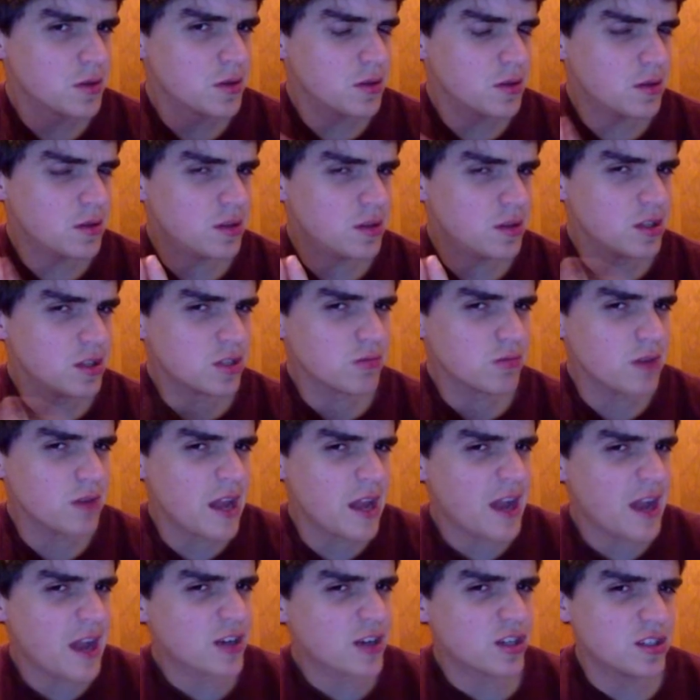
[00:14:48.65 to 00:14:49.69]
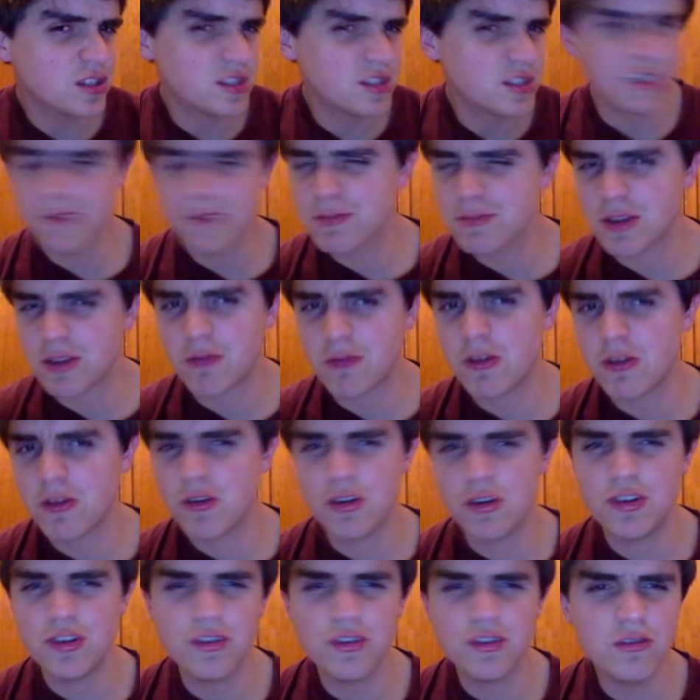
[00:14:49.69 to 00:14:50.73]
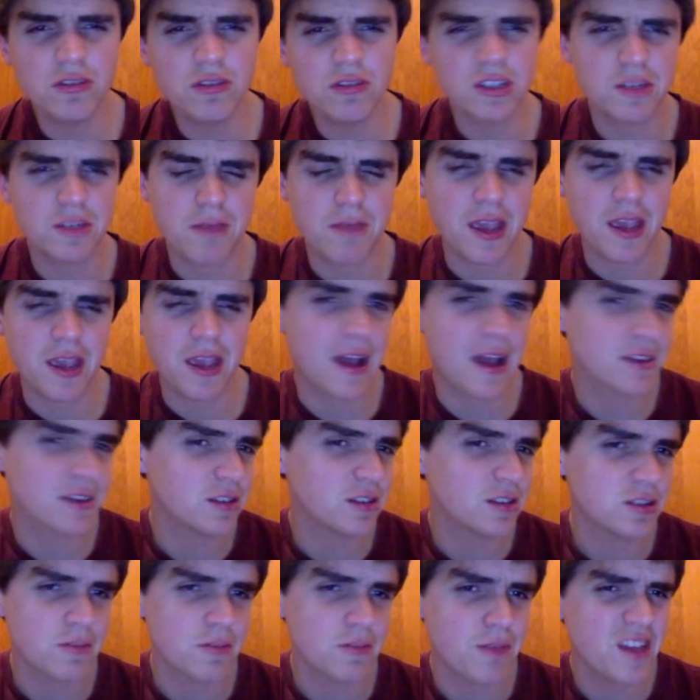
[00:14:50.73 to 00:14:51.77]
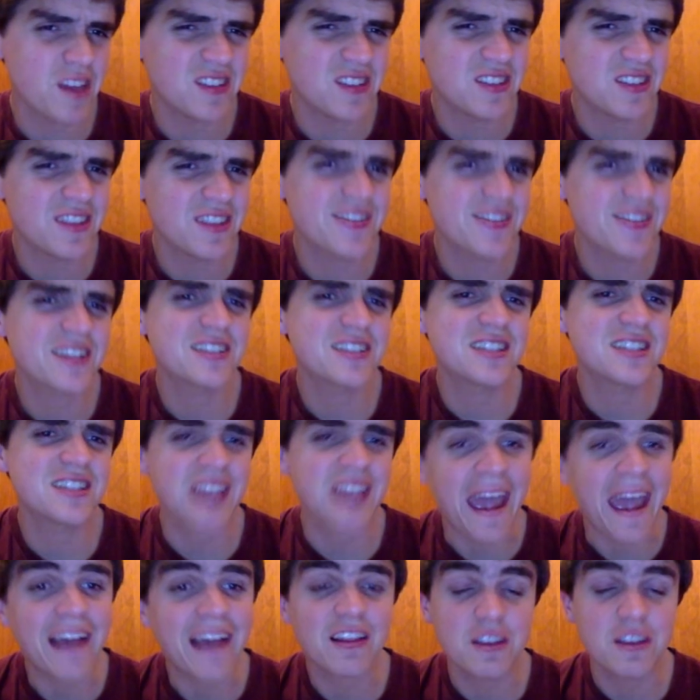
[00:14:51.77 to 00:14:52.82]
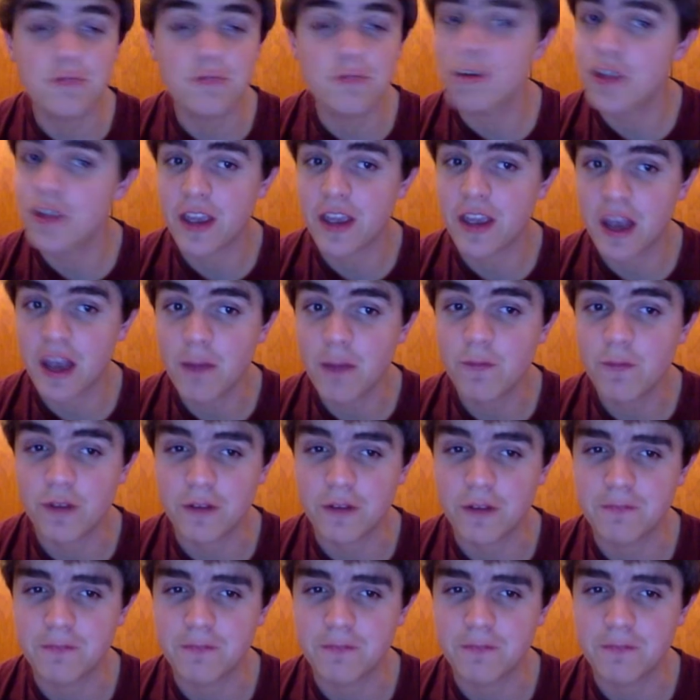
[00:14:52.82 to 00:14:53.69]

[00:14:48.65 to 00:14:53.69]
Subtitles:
this reaction seems like we could use it to make acids and bases. That's exactly where they come from.